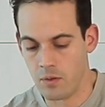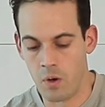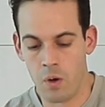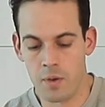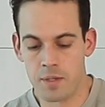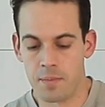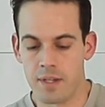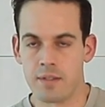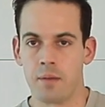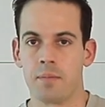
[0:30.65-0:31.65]
Always
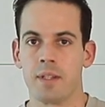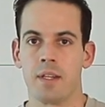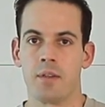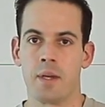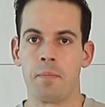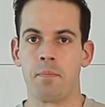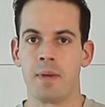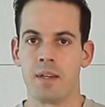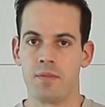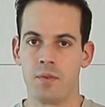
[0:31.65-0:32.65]
pick something that you can
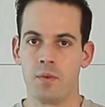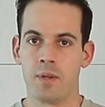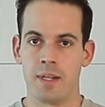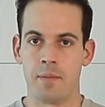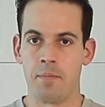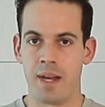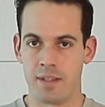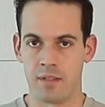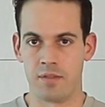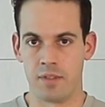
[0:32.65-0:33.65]
make food in a
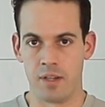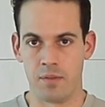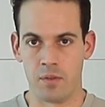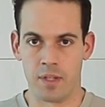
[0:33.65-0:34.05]
massive level.